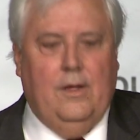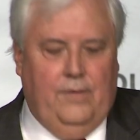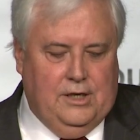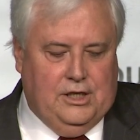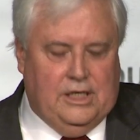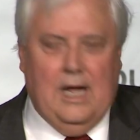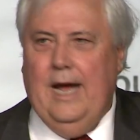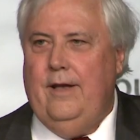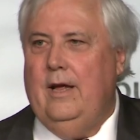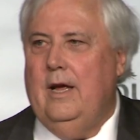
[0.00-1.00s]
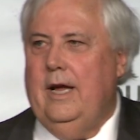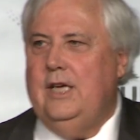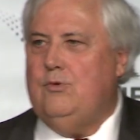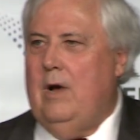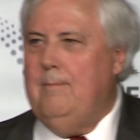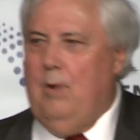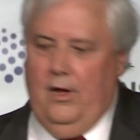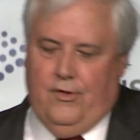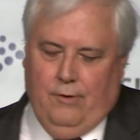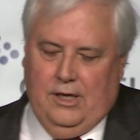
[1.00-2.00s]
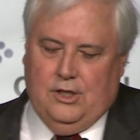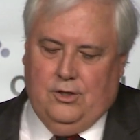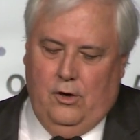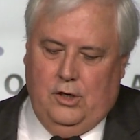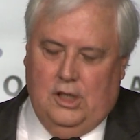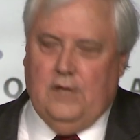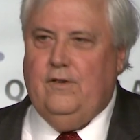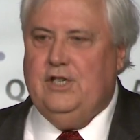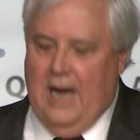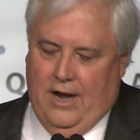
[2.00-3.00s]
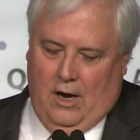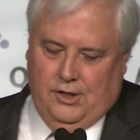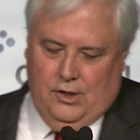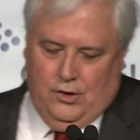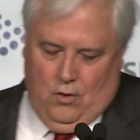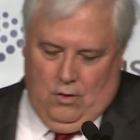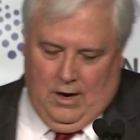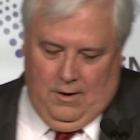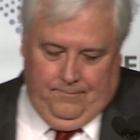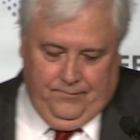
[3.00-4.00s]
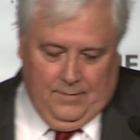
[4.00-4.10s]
This state is run by three stooges for Santo Santoro.